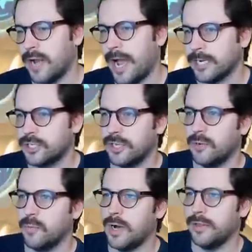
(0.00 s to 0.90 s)
Actually,
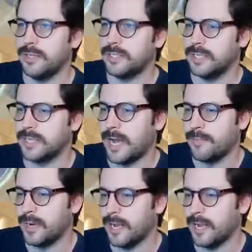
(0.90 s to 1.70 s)
while this is happening,